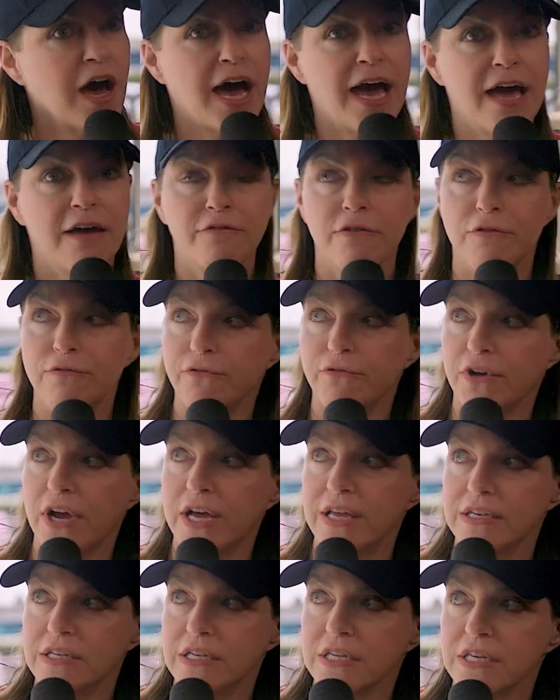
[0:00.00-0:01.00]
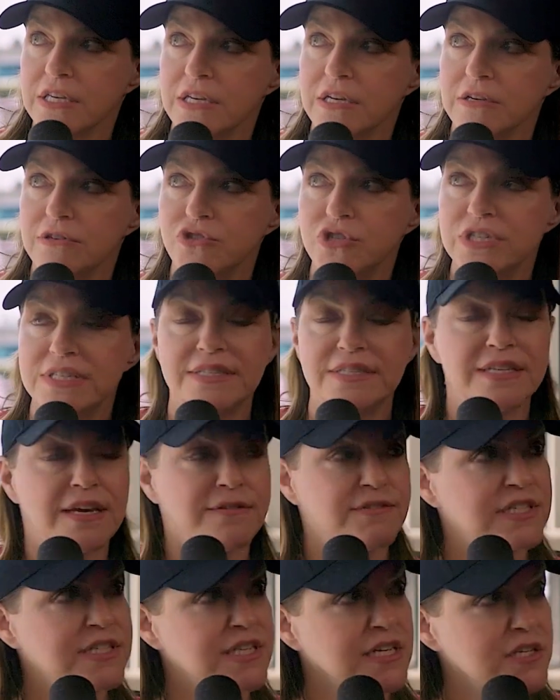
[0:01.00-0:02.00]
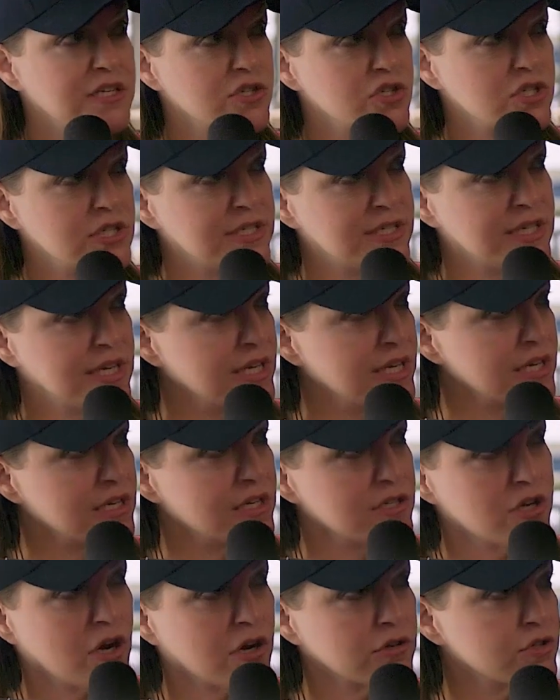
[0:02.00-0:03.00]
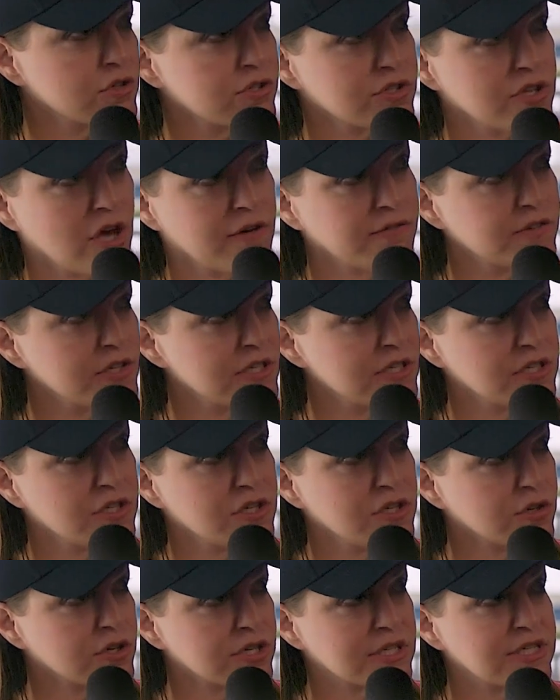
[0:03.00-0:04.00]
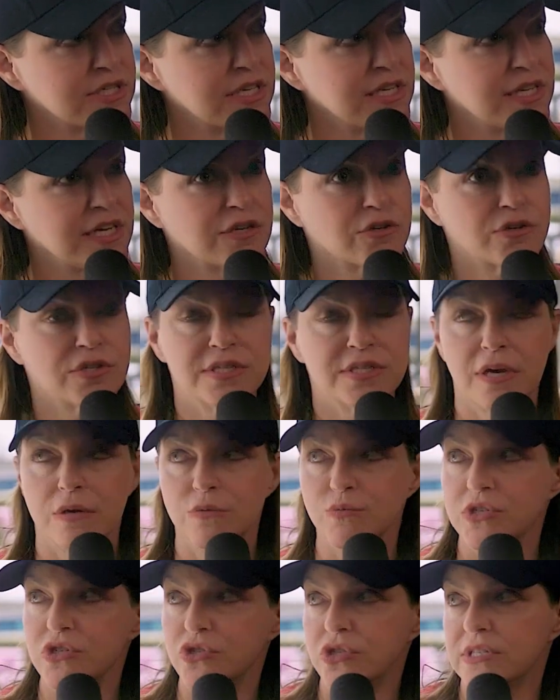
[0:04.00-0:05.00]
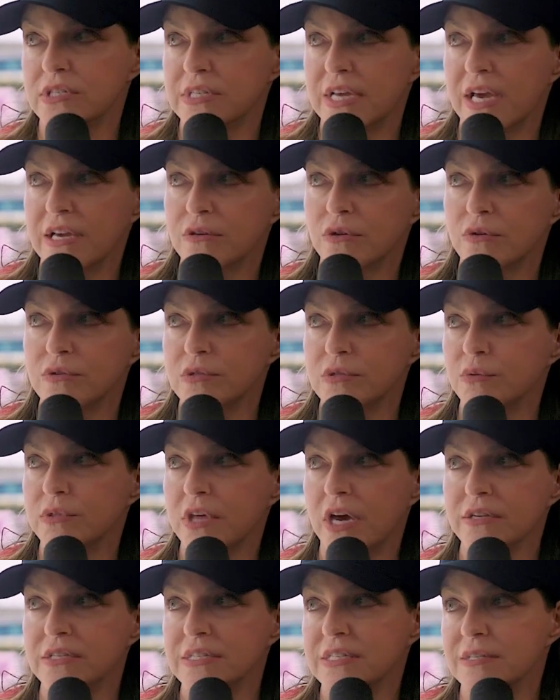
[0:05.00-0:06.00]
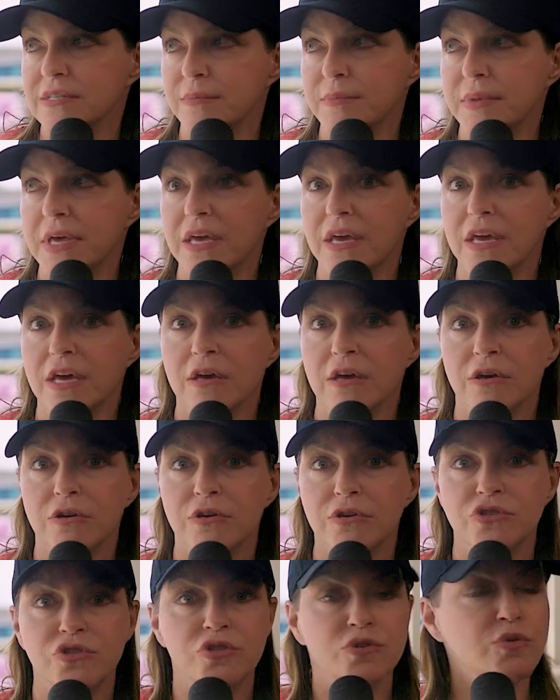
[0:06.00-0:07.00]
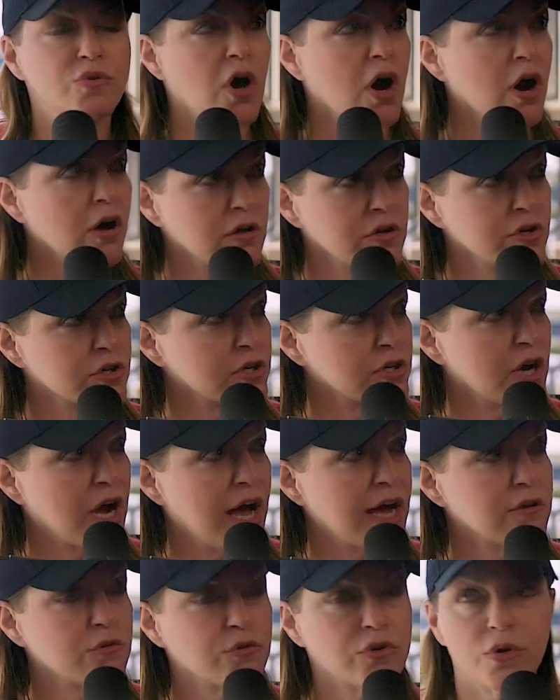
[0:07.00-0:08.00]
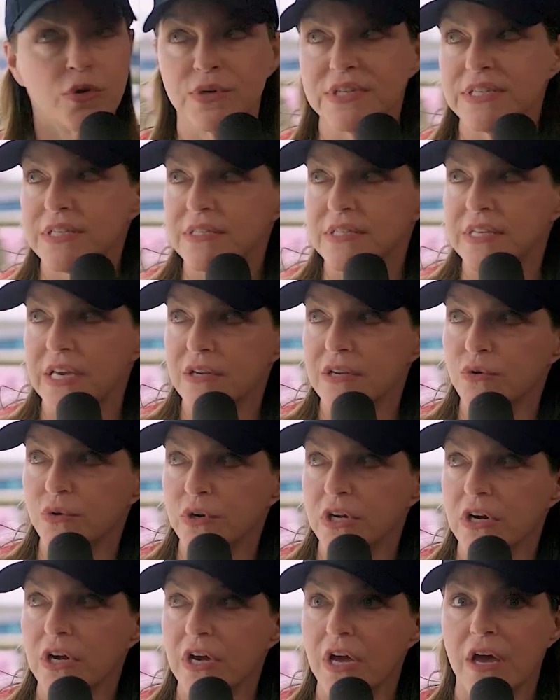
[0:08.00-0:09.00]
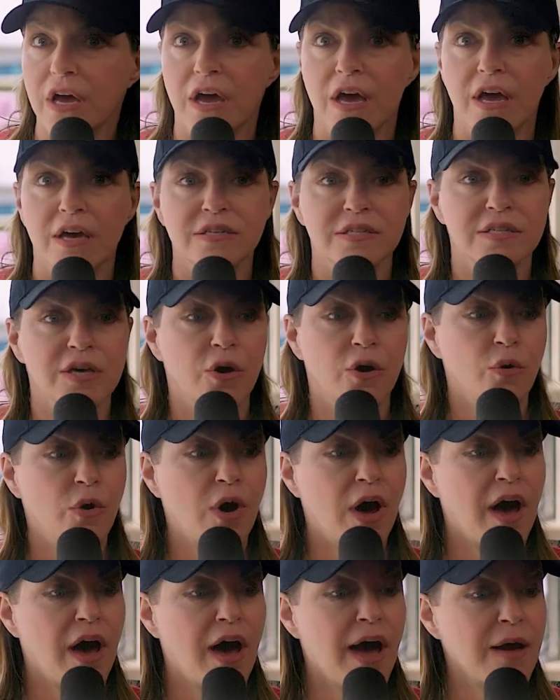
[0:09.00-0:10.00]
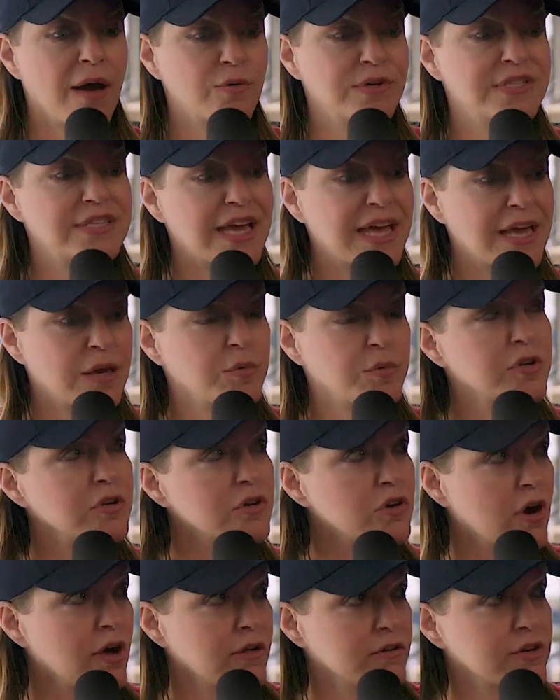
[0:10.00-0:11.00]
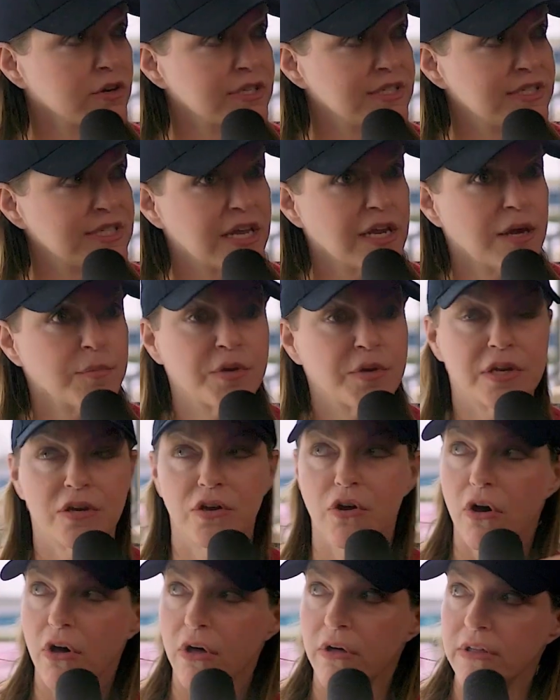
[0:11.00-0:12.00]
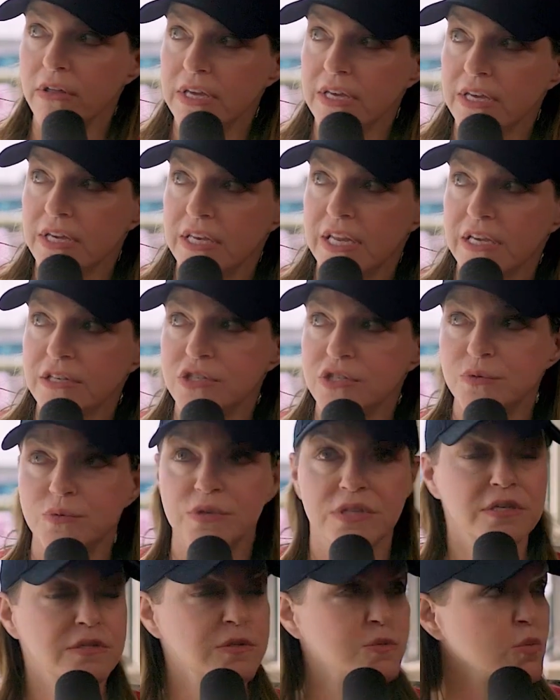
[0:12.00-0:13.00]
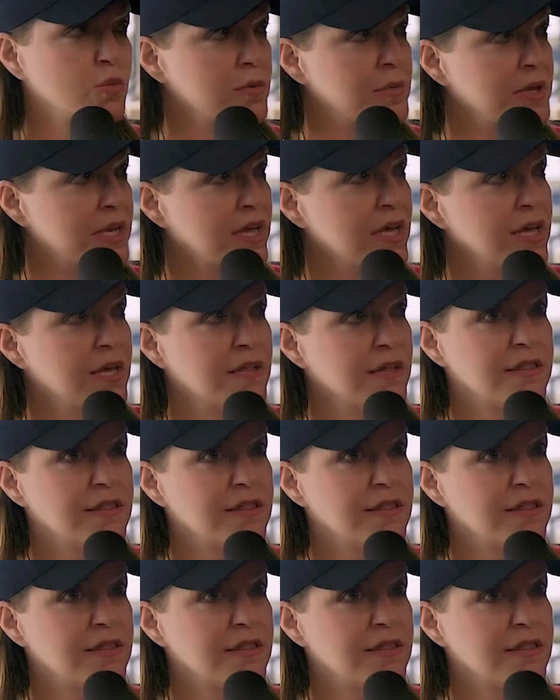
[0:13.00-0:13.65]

I have a friend. She's devastated. She's sitting in a doctor's office in New York City, and her son was just diagnosed with autism. Could you call her? I don't know what to say to her. So I was able to call her and said, I'm going to call and connect you with this woman.